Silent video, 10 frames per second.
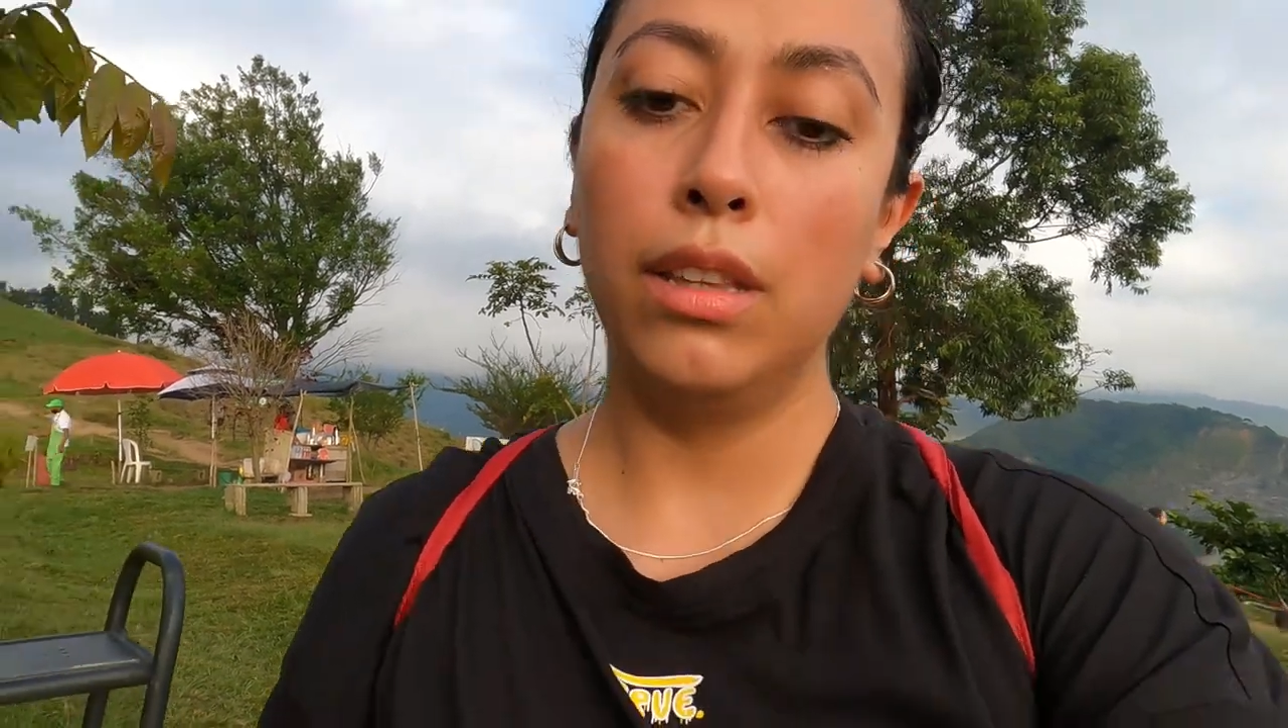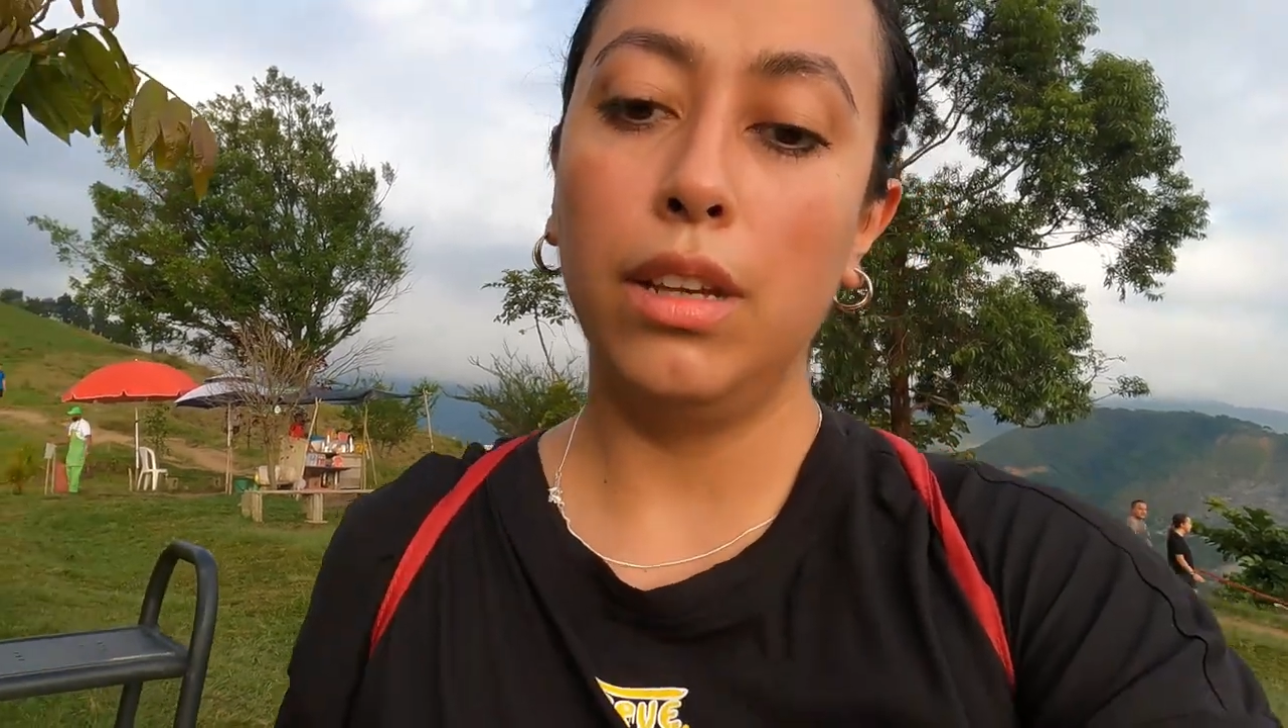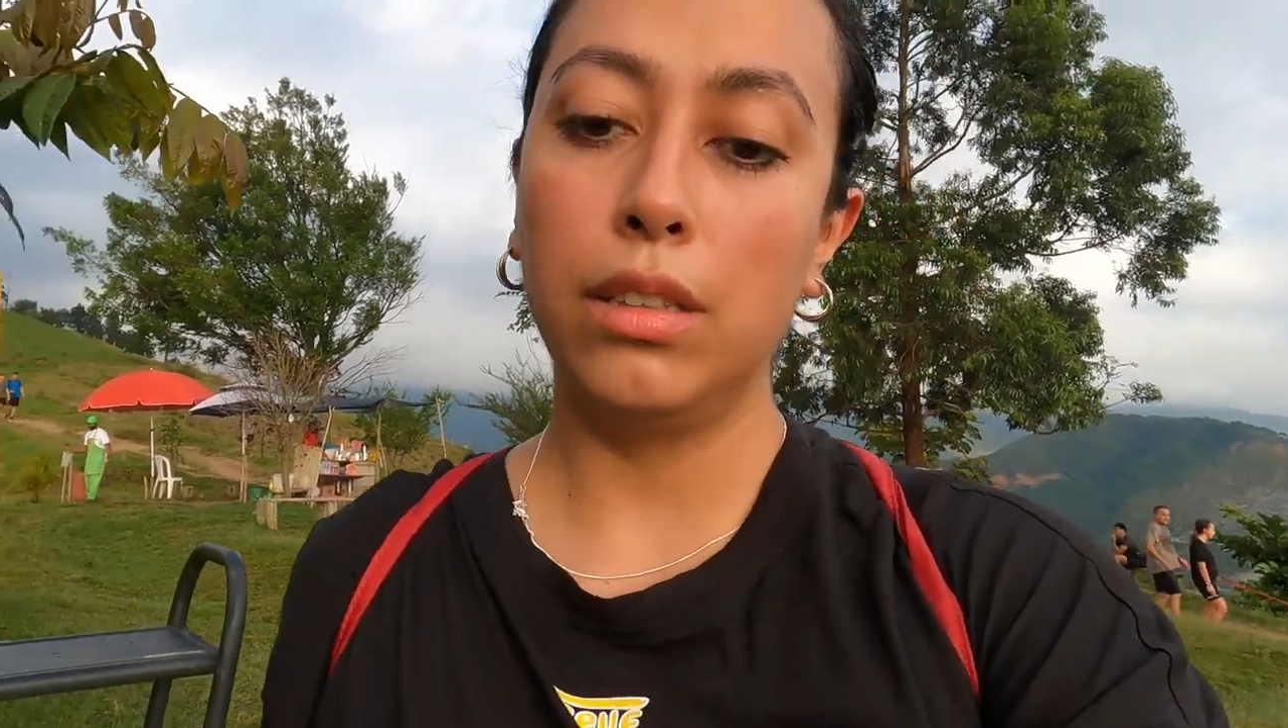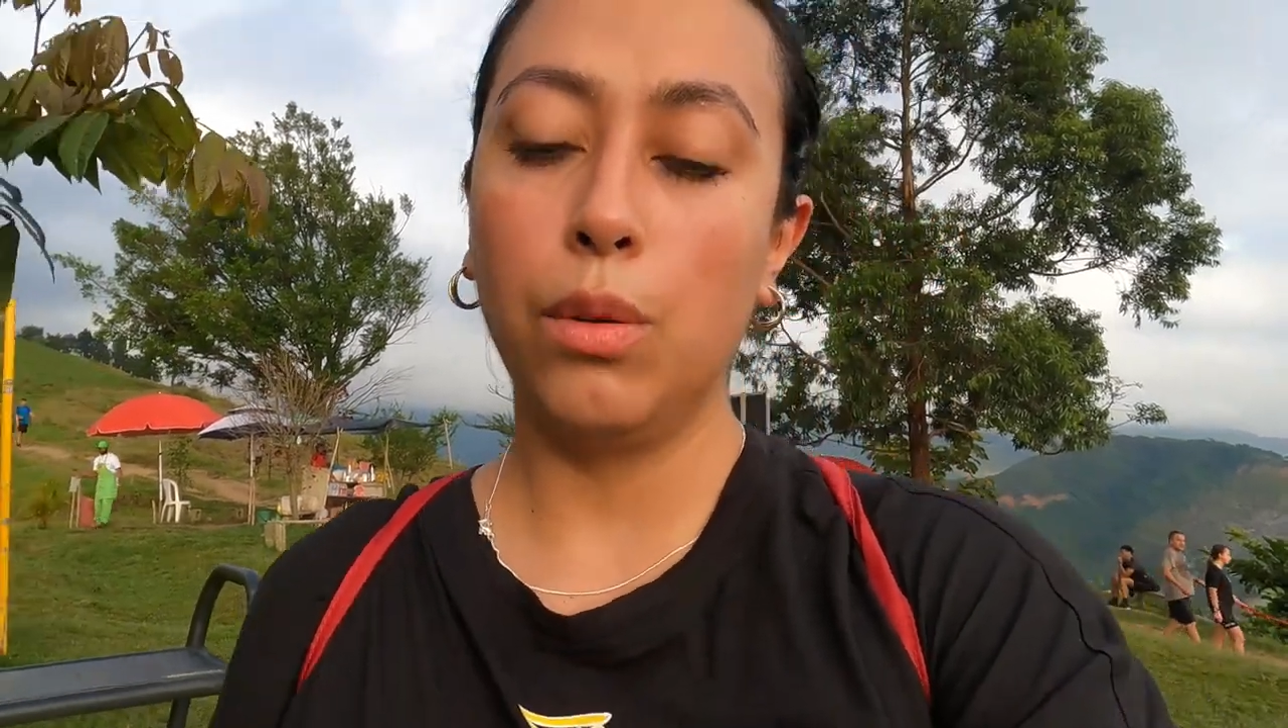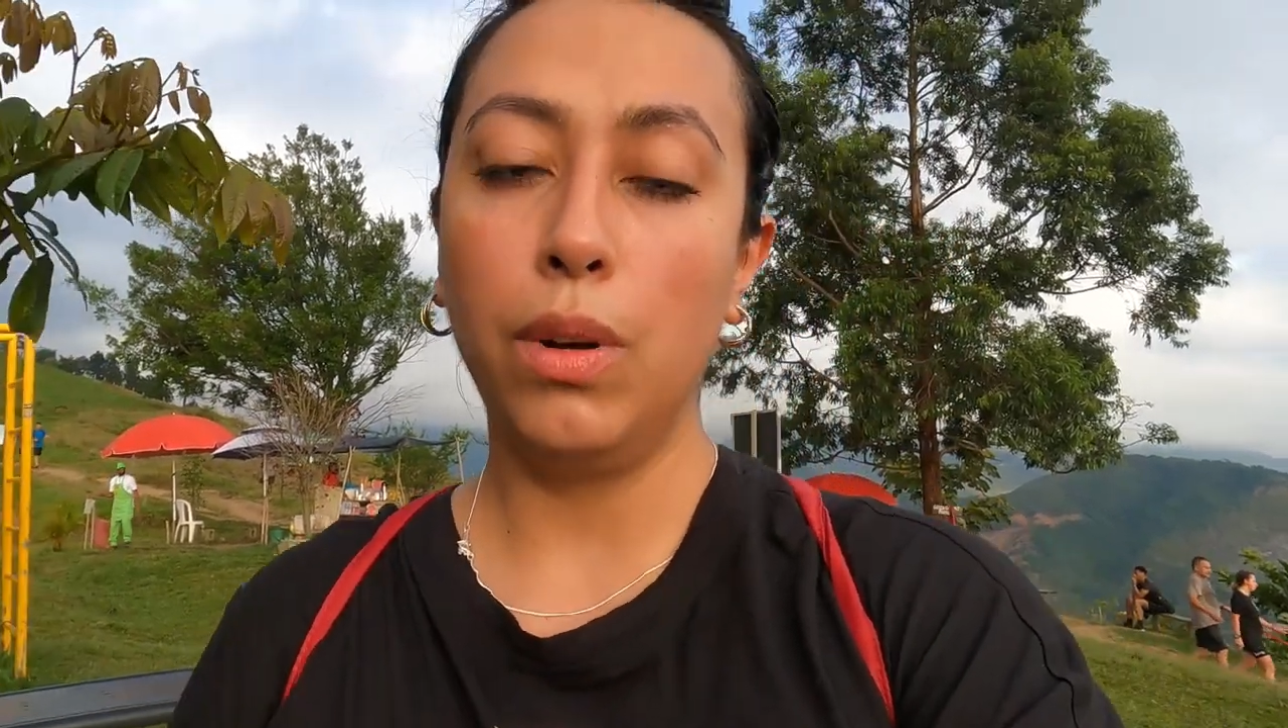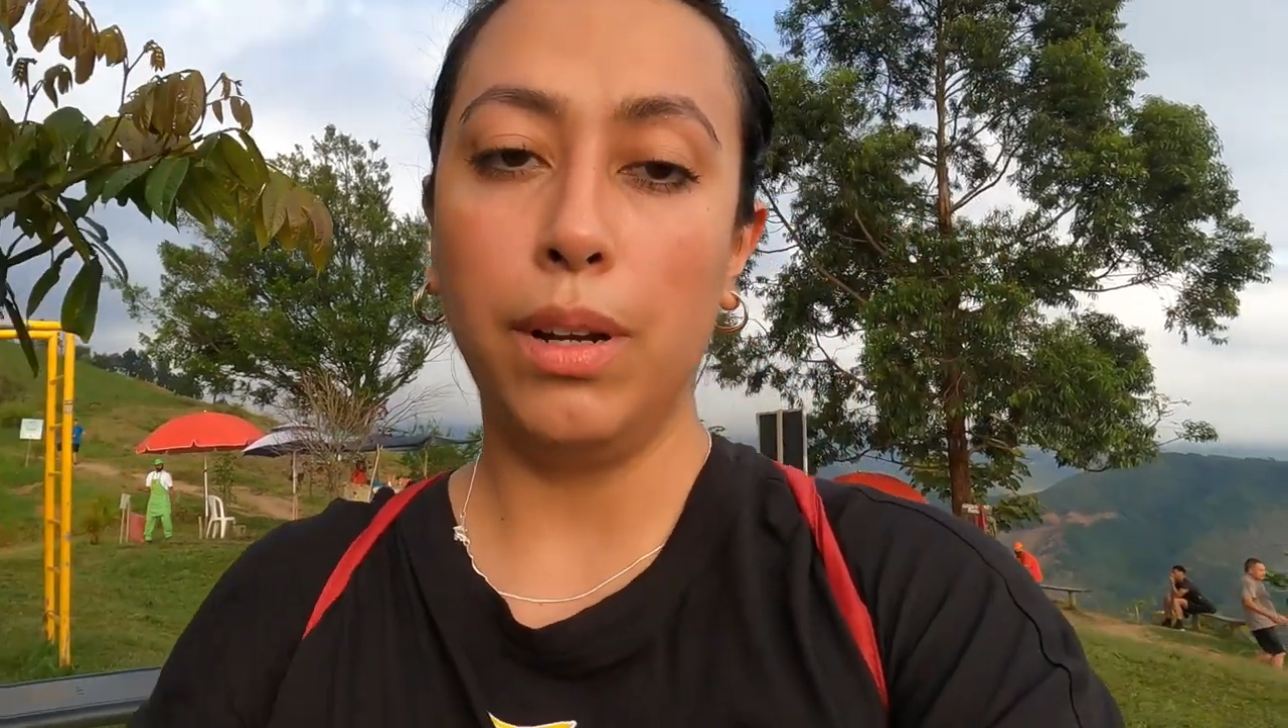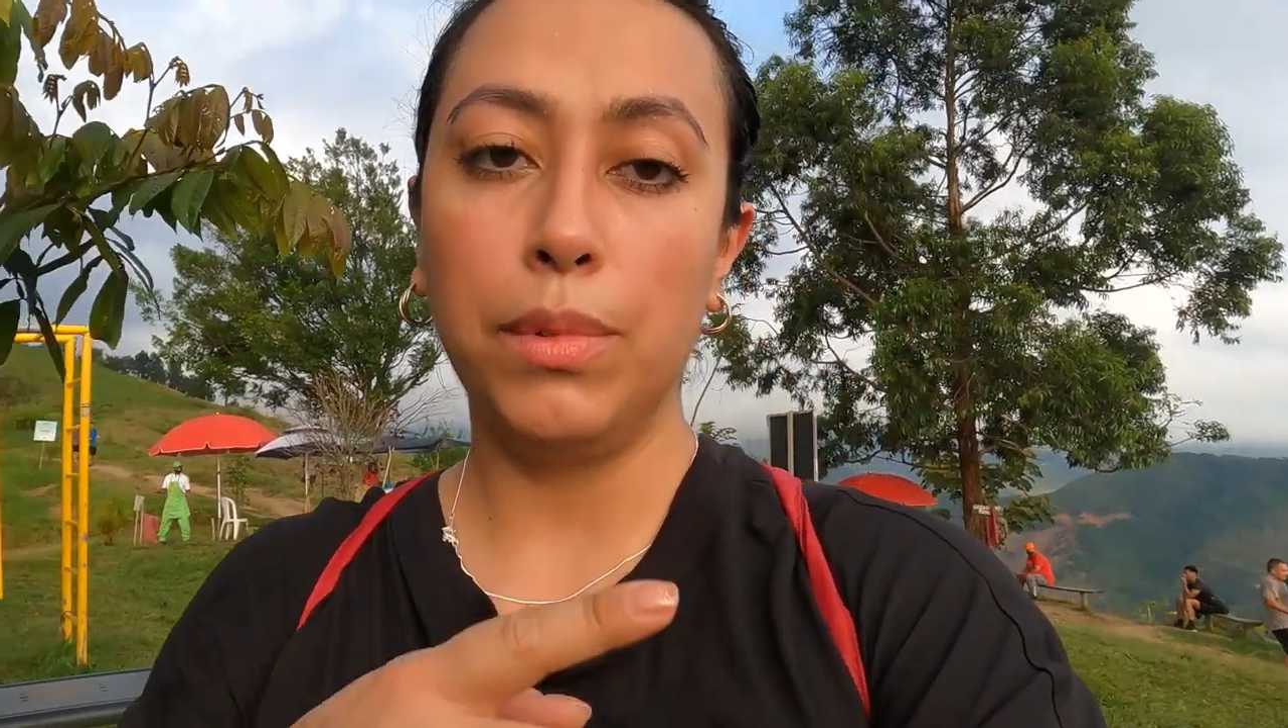that's the one